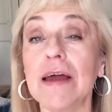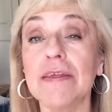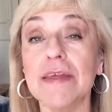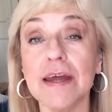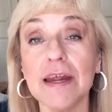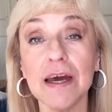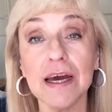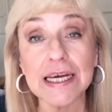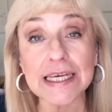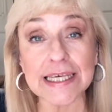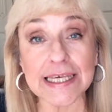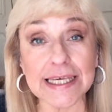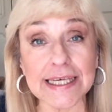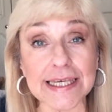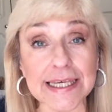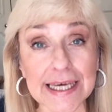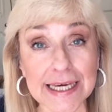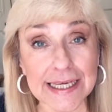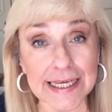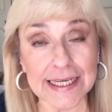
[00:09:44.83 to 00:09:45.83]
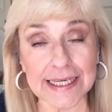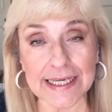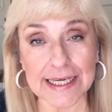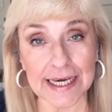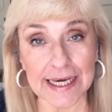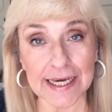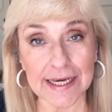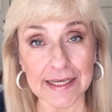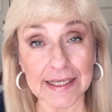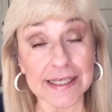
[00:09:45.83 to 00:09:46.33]
Then I had
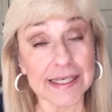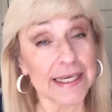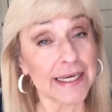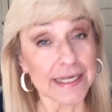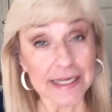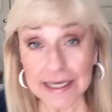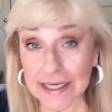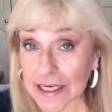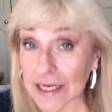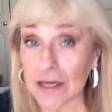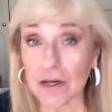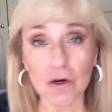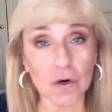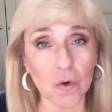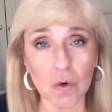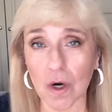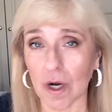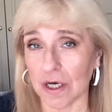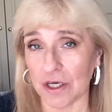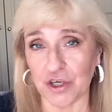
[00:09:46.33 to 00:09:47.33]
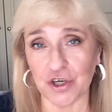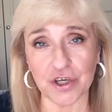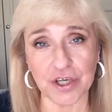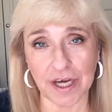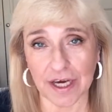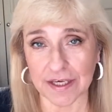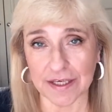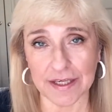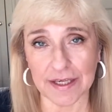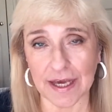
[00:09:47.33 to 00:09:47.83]
Cindy. Cindy didn't look like she
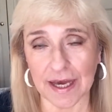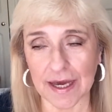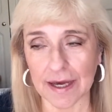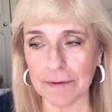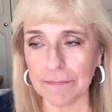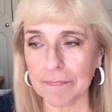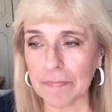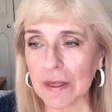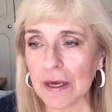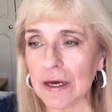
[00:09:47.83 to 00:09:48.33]
does now,